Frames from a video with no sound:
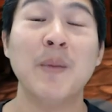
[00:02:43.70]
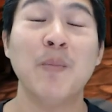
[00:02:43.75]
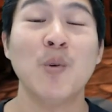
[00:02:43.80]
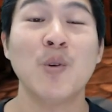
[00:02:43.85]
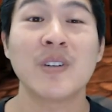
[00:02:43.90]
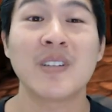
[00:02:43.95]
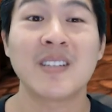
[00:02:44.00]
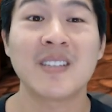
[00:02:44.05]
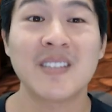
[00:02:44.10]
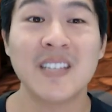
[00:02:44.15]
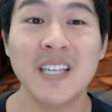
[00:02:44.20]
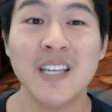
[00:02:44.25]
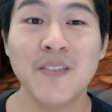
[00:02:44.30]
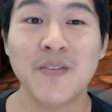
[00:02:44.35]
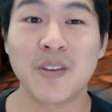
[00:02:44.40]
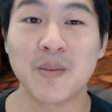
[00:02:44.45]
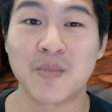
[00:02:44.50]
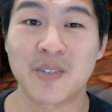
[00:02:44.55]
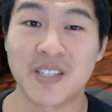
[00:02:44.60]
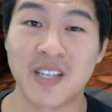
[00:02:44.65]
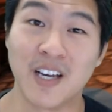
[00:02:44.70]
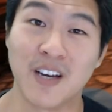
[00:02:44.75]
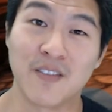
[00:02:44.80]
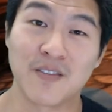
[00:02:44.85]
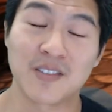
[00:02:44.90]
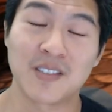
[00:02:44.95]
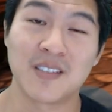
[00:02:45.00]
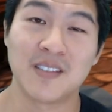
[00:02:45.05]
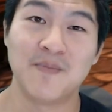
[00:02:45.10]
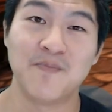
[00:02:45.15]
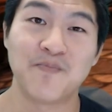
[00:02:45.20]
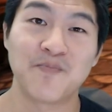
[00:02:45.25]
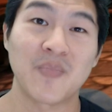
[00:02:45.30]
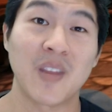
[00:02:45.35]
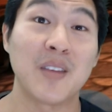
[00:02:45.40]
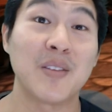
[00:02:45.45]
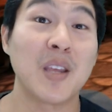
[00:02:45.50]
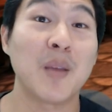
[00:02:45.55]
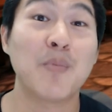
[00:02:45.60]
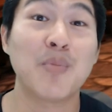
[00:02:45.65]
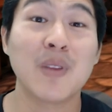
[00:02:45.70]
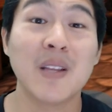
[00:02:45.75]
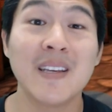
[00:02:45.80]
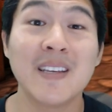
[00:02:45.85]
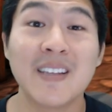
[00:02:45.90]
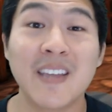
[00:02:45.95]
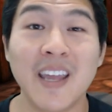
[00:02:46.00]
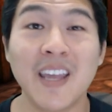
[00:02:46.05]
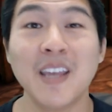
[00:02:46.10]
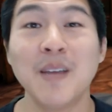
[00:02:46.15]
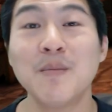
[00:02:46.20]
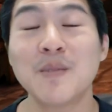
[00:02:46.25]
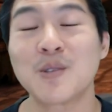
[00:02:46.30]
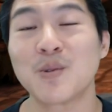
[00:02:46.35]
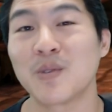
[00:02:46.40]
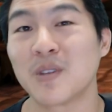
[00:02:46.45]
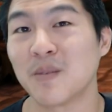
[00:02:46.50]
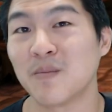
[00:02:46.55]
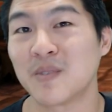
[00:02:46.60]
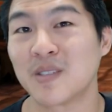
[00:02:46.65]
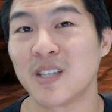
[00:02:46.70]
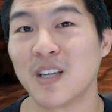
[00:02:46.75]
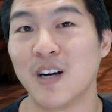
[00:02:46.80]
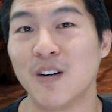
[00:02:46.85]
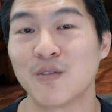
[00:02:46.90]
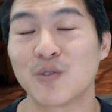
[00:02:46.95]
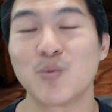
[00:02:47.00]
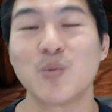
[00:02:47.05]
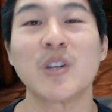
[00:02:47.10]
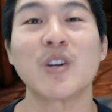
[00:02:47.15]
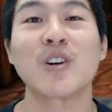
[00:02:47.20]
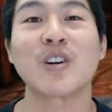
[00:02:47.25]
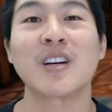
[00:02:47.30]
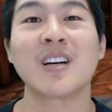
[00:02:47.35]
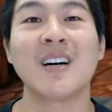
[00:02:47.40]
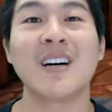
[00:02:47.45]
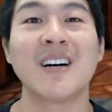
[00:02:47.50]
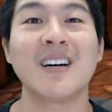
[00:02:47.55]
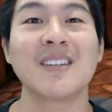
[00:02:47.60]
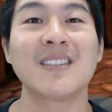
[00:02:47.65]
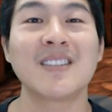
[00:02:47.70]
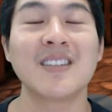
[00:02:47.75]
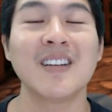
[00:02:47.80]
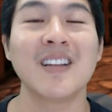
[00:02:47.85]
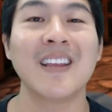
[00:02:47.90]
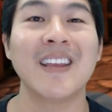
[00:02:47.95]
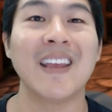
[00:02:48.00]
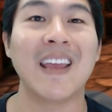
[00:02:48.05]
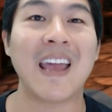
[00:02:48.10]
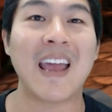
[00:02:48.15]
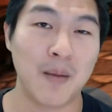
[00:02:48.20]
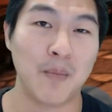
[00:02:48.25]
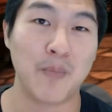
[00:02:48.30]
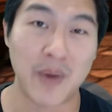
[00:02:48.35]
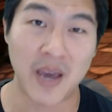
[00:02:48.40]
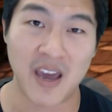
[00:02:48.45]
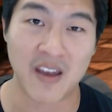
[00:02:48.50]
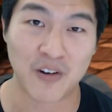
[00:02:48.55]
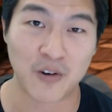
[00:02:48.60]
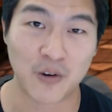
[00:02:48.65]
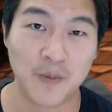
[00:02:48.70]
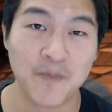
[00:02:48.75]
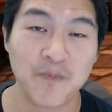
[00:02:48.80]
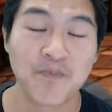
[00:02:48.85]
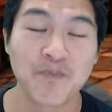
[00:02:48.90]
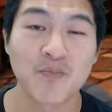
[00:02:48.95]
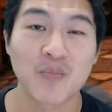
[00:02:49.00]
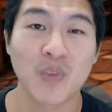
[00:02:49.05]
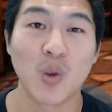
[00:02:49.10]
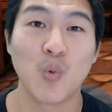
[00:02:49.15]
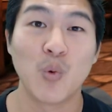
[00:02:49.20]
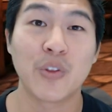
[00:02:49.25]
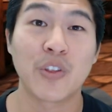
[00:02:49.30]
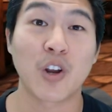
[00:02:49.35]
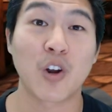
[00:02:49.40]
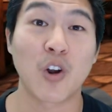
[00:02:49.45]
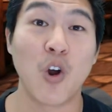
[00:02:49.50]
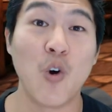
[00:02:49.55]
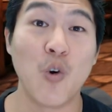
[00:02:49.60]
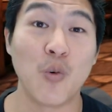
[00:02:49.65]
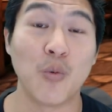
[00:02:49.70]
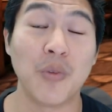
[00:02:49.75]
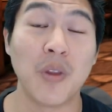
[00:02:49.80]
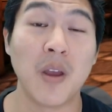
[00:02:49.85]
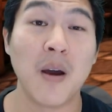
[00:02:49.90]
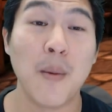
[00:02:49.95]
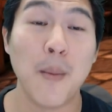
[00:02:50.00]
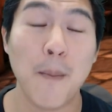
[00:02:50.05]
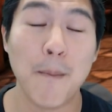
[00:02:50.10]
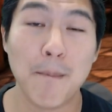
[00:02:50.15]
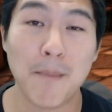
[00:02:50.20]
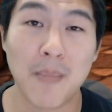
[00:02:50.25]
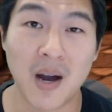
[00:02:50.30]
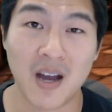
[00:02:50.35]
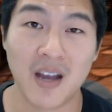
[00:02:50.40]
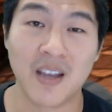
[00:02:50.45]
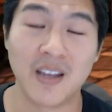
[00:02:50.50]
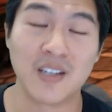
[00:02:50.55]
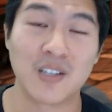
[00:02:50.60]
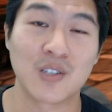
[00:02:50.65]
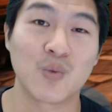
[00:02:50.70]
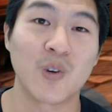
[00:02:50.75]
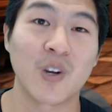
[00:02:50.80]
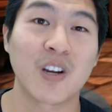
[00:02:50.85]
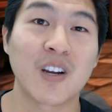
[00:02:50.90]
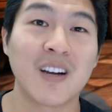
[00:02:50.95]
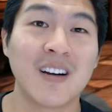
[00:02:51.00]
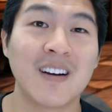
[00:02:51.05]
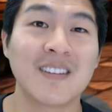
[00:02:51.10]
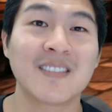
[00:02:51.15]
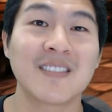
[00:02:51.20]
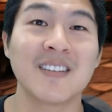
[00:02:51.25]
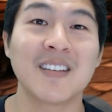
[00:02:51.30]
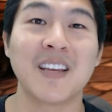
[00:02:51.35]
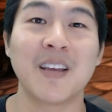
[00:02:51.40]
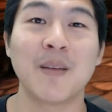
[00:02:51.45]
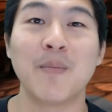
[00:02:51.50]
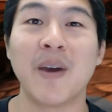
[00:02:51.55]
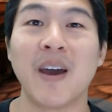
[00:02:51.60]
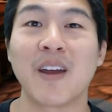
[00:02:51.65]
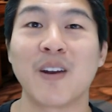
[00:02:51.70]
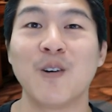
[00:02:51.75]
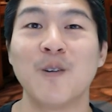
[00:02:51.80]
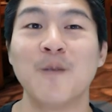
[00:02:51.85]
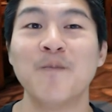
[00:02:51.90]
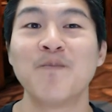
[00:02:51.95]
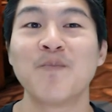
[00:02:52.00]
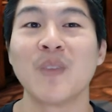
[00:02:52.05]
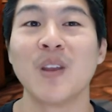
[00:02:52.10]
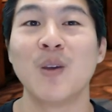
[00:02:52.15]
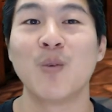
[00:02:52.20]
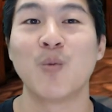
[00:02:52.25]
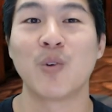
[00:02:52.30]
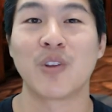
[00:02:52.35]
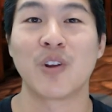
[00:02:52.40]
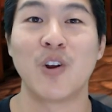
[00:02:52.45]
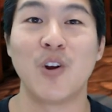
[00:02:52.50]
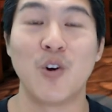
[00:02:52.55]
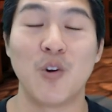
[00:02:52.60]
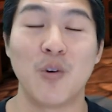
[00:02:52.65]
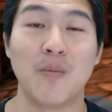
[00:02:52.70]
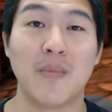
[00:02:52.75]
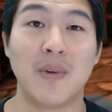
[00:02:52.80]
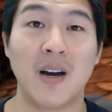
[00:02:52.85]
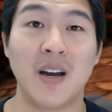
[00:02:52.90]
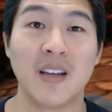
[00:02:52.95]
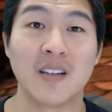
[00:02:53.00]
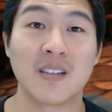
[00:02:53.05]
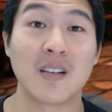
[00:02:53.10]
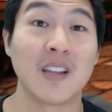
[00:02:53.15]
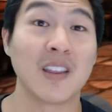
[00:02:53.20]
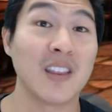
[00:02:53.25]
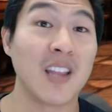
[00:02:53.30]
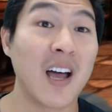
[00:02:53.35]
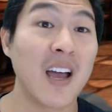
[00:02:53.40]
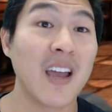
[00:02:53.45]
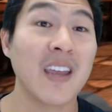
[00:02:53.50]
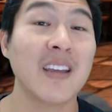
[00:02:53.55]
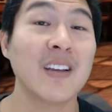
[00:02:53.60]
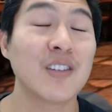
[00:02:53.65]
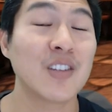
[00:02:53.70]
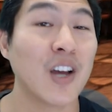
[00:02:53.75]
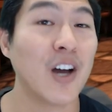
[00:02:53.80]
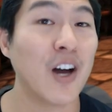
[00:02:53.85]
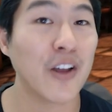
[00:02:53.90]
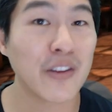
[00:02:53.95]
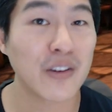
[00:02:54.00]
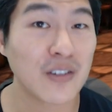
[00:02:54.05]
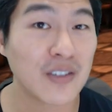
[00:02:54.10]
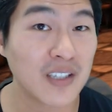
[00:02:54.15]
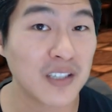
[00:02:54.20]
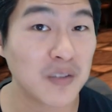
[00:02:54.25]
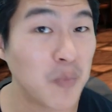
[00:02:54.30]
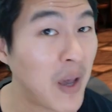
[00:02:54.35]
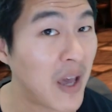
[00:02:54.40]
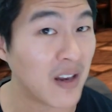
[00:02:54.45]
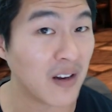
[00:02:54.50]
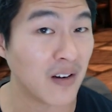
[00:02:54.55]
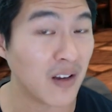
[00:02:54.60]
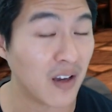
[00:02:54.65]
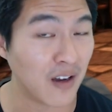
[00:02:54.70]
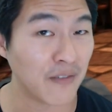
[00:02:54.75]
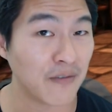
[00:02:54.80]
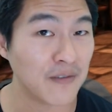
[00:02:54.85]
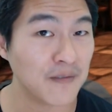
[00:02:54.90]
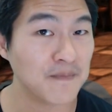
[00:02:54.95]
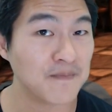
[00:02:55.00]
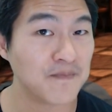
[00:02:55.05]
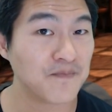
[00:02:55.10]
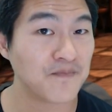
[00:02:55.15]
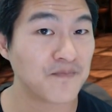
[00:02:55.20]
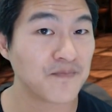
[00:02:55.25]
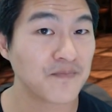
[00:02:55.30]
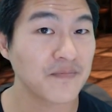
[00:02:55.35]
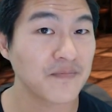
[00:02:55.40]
People deceive themselves and they play games with themselves. We are constantly at battle with our own minds. We are constantly at battle with our own minds. Lying to others is bad enough,